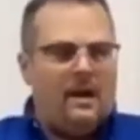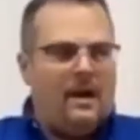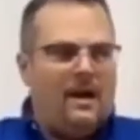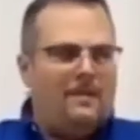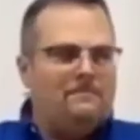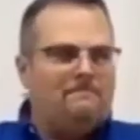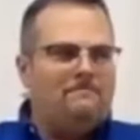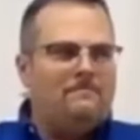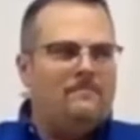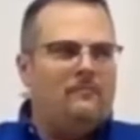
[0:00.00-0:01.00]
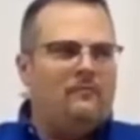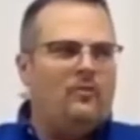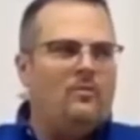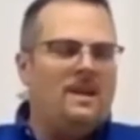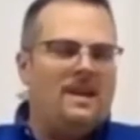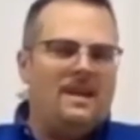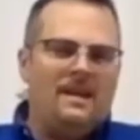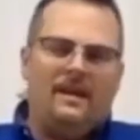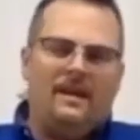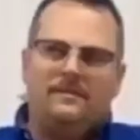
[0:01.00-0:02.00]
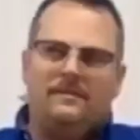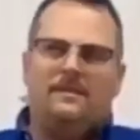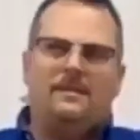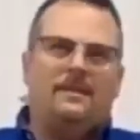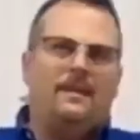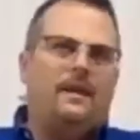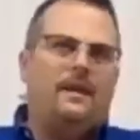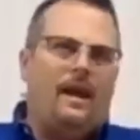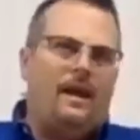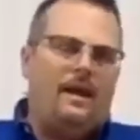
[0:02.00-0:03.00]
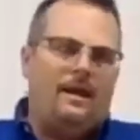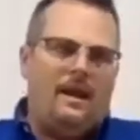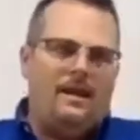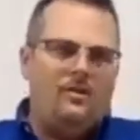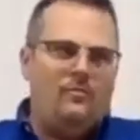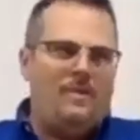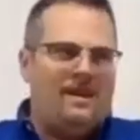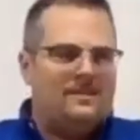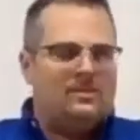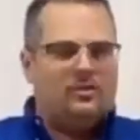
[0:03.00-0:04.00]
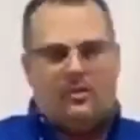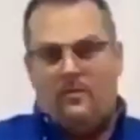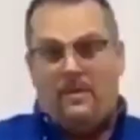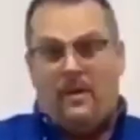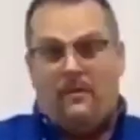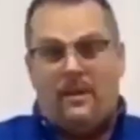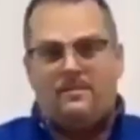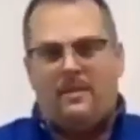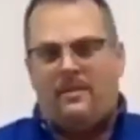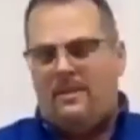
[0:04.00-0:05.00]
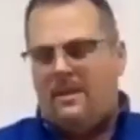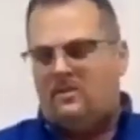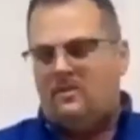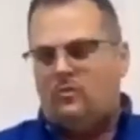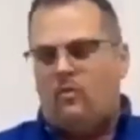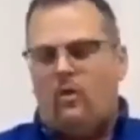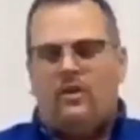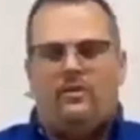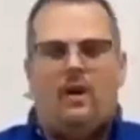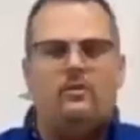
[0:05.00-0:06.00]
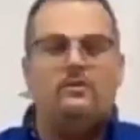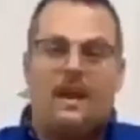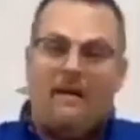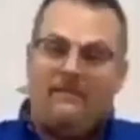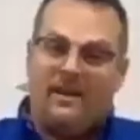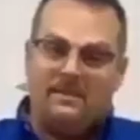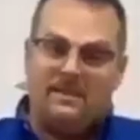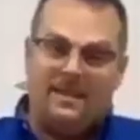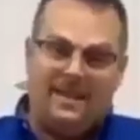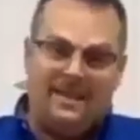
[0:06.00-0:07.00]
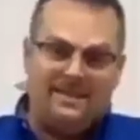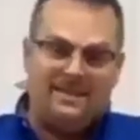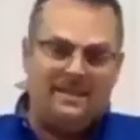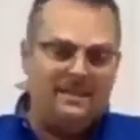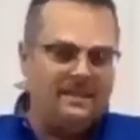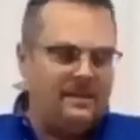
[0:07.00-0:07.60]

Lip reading: For me, and you may disagree with me on this, but this is one of those that I feel is an easy